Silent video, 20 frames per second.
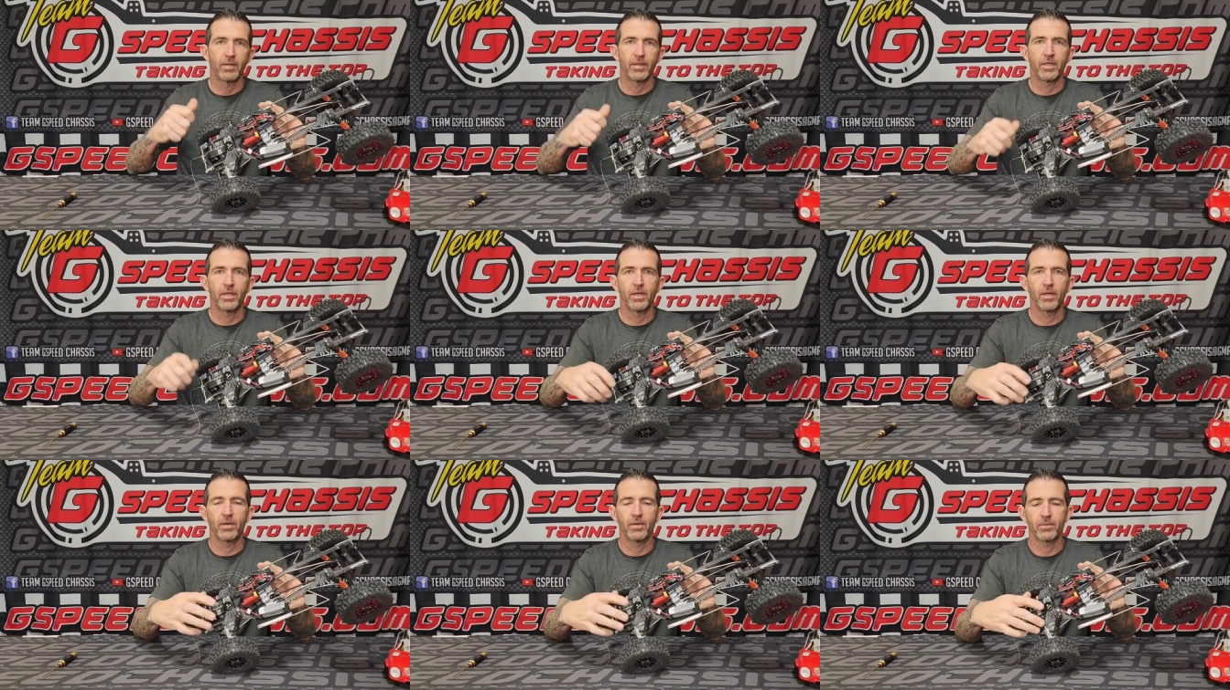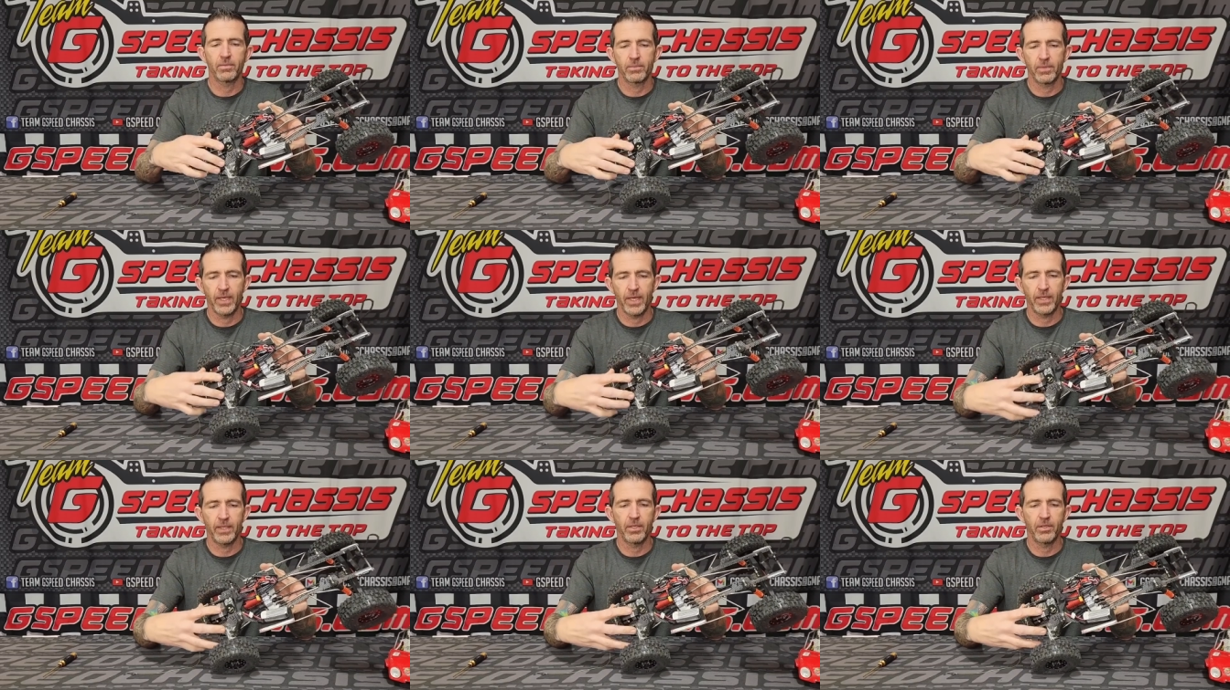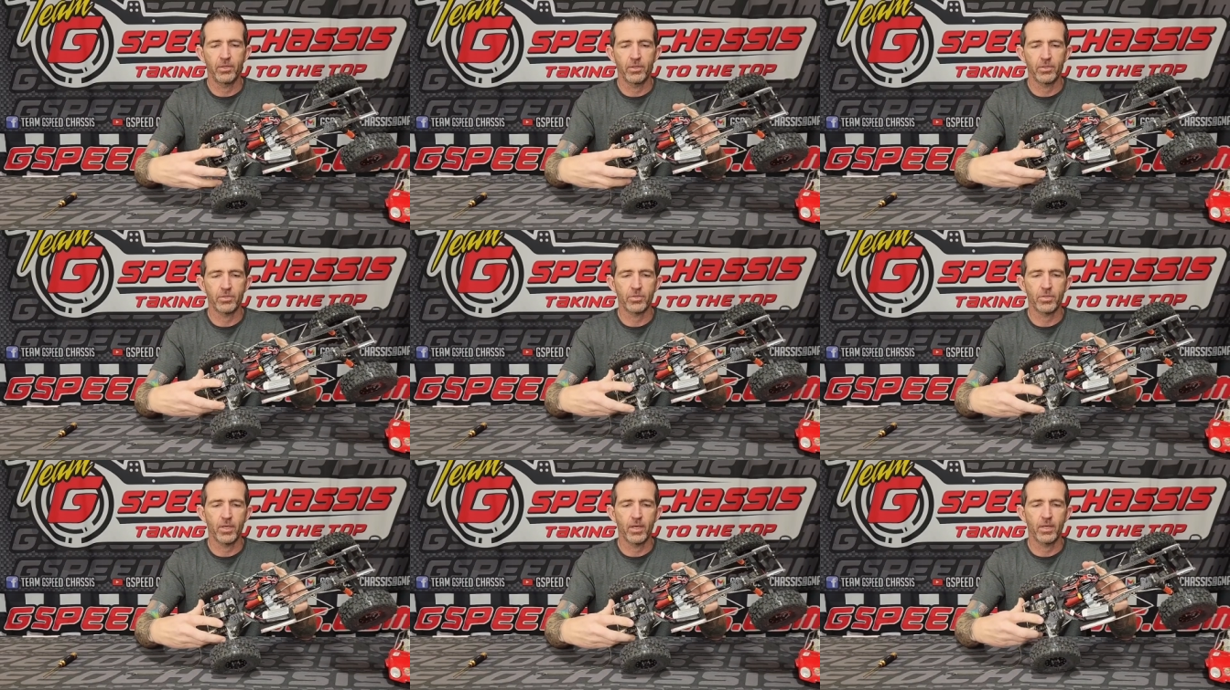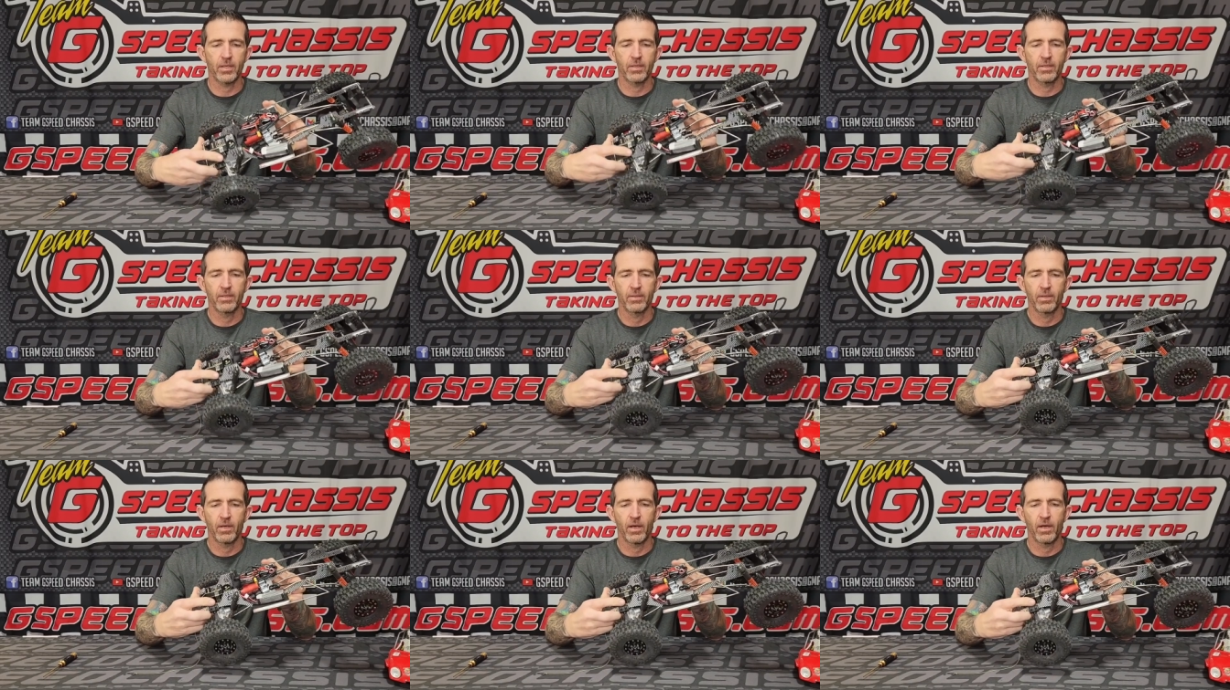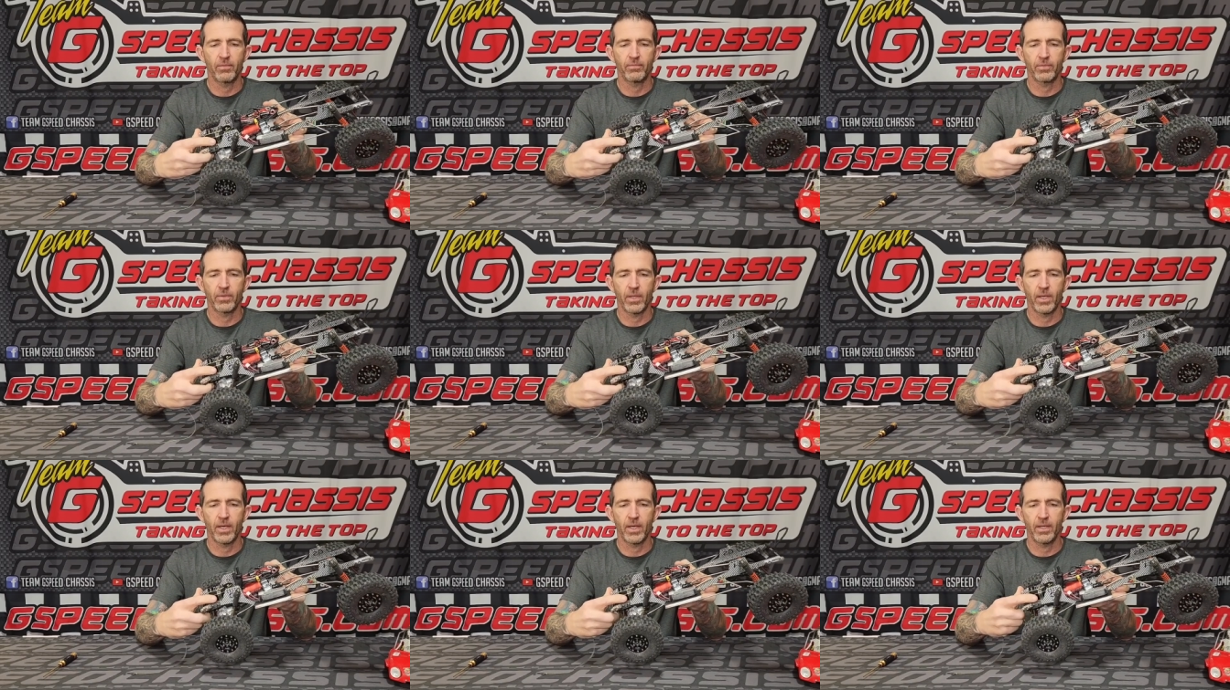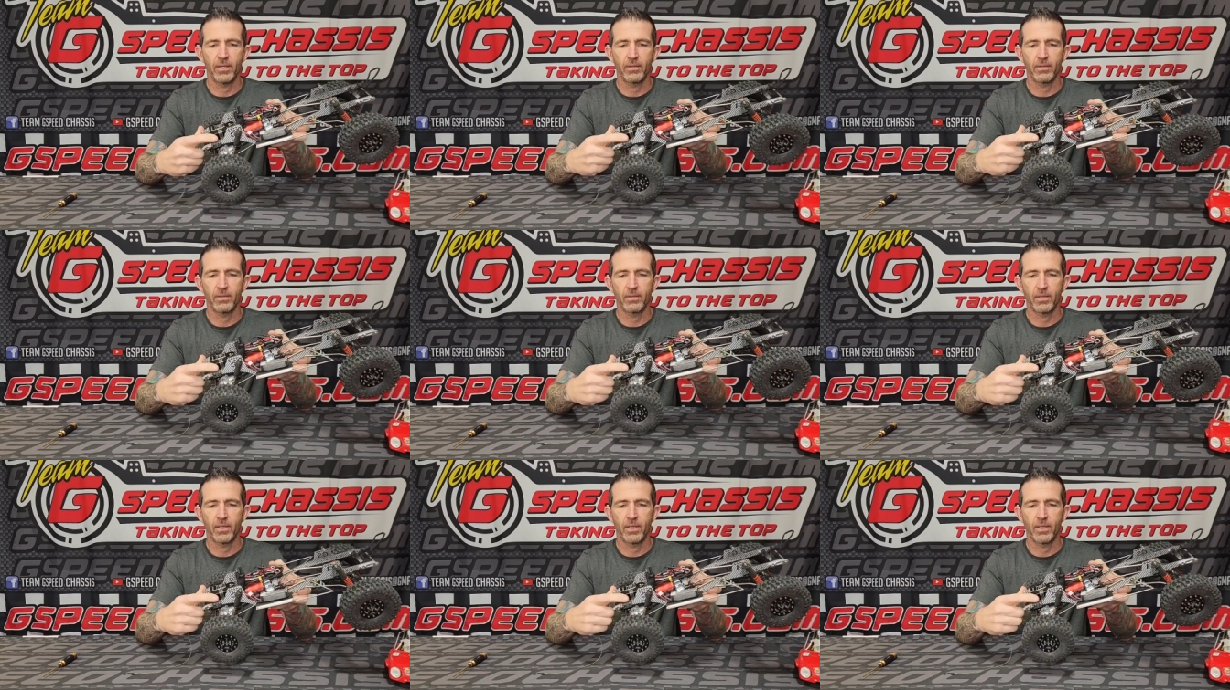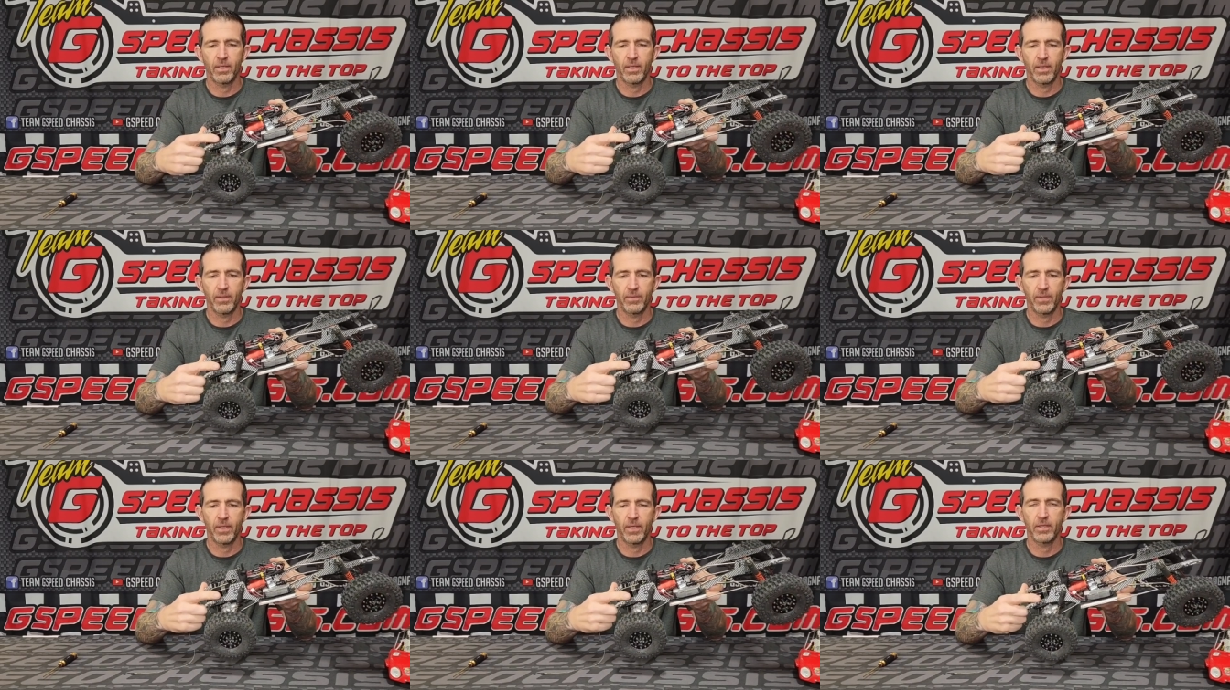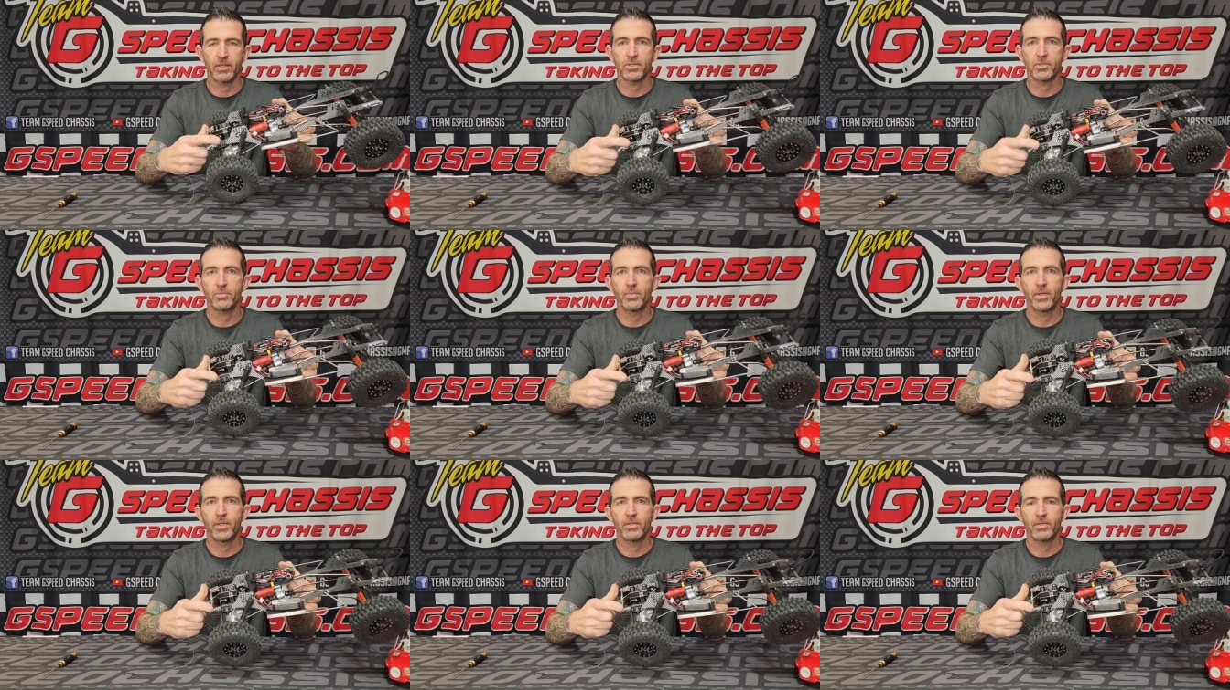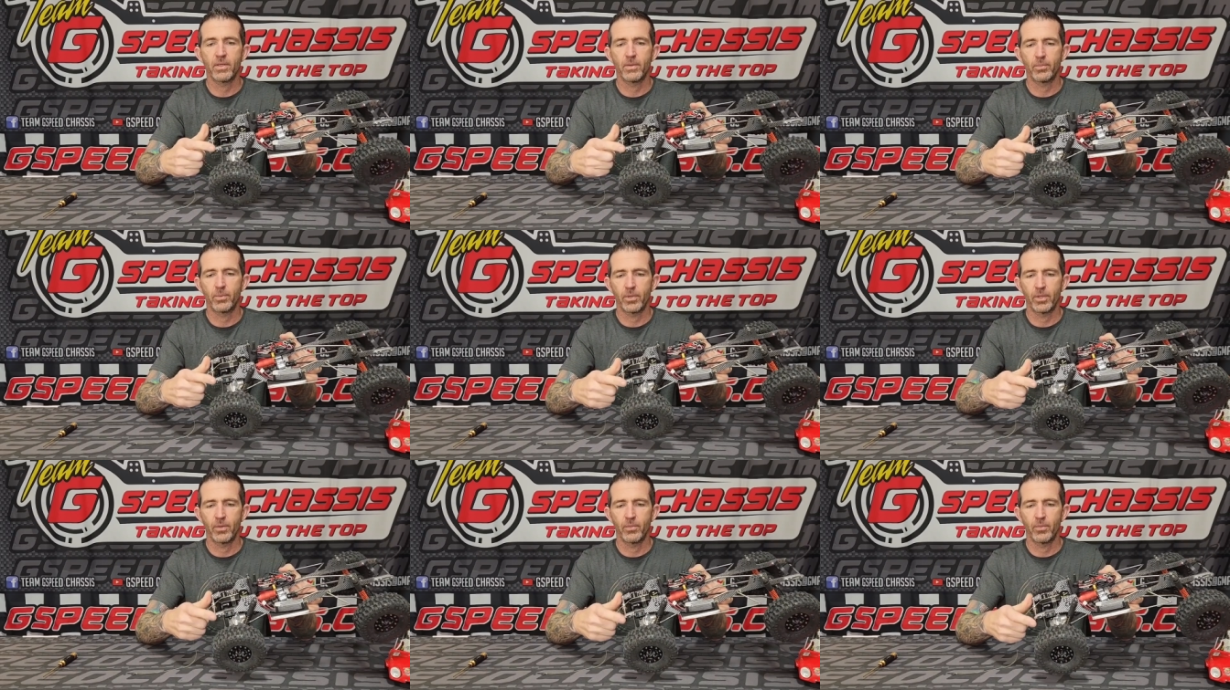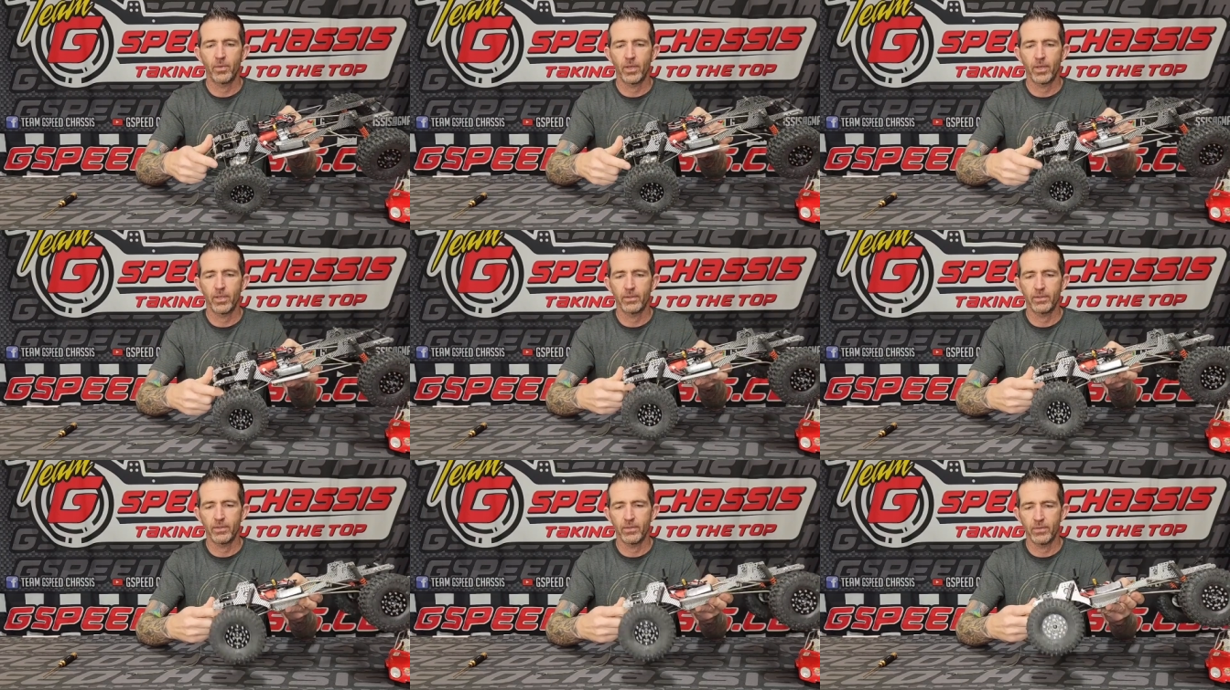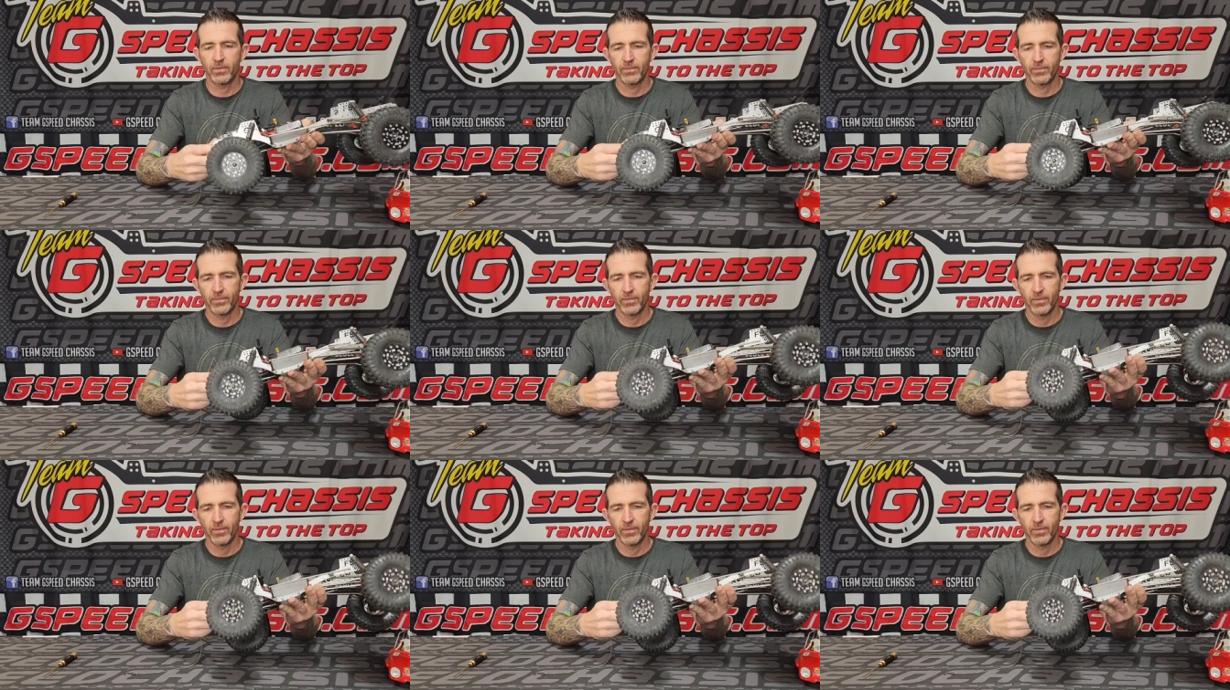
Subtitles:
yanking your truck offline and then it speeds up when you want it to.